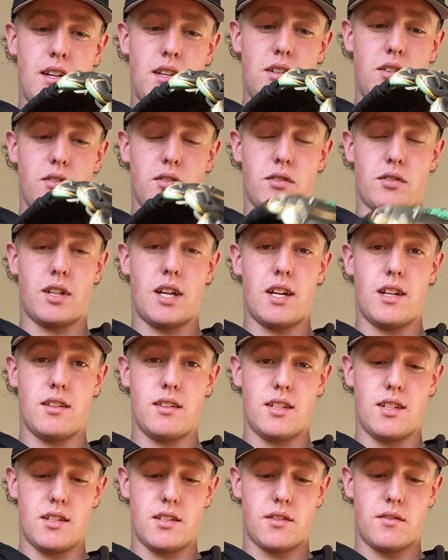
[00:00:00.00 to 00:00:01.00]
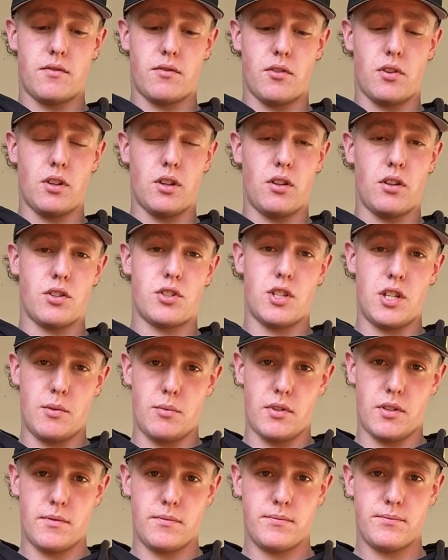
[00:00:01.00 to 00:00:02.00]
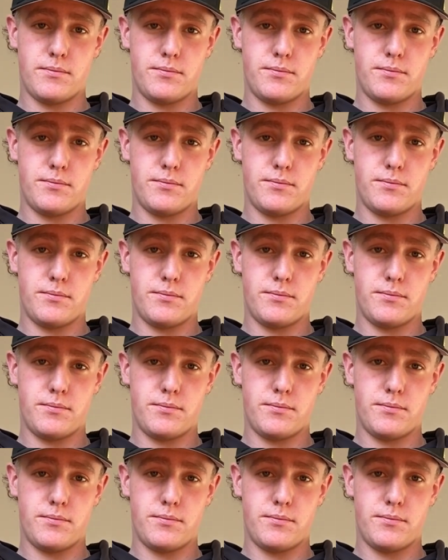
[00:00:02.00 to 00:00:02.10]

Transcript: you're getting these for a lot cheaper.